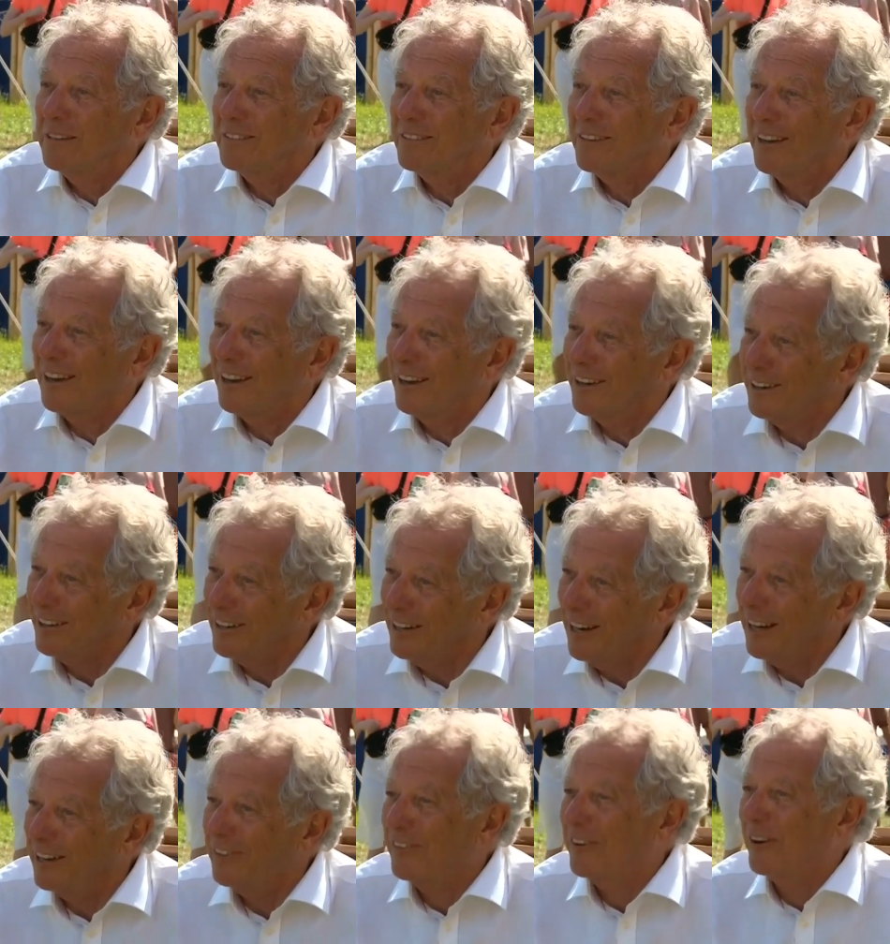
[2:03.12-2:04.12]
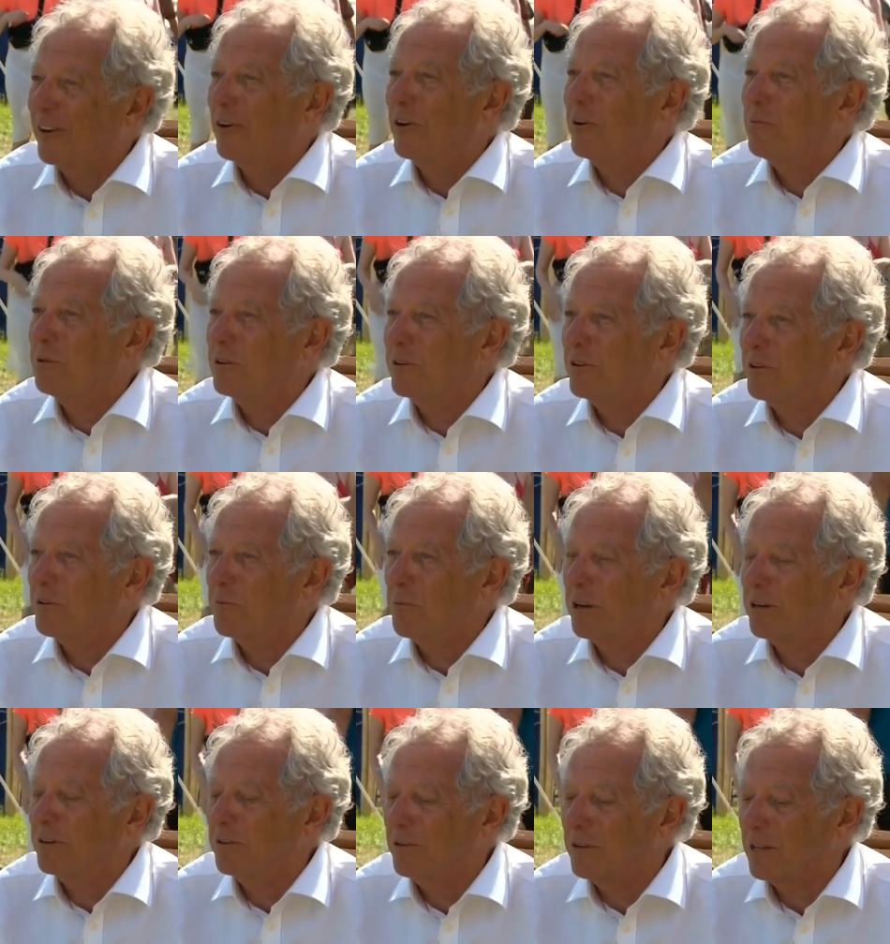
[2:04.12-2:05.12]
saying net zero emissions
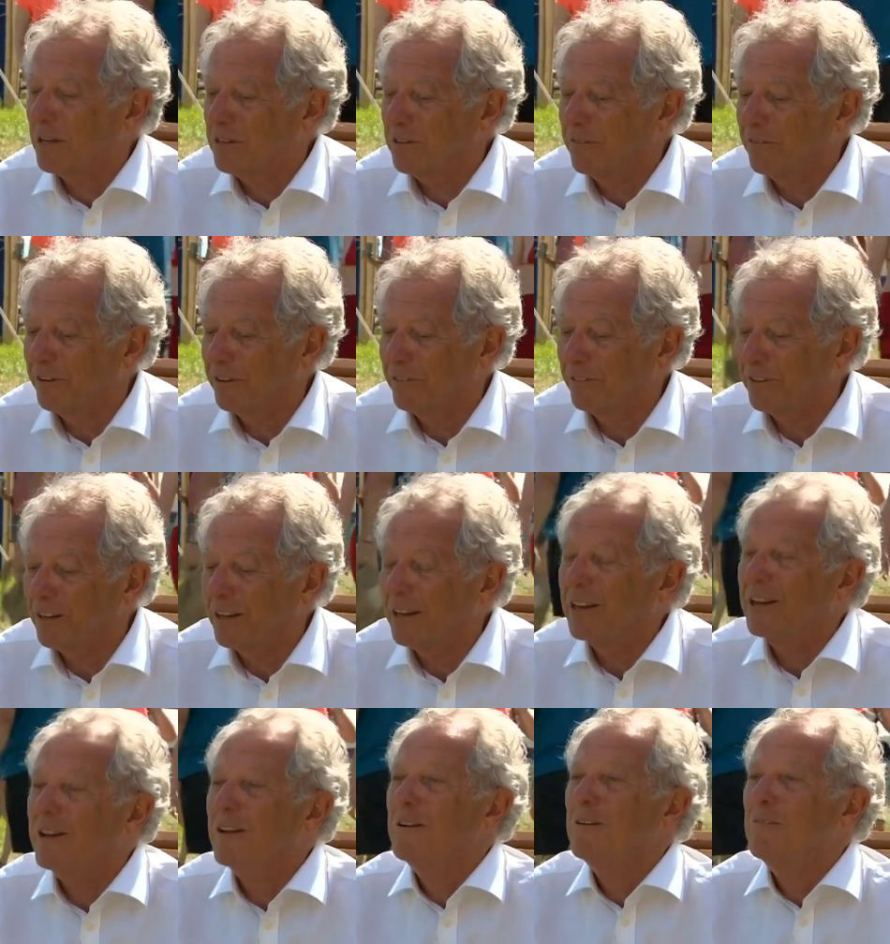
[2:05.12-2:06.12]
by 2050,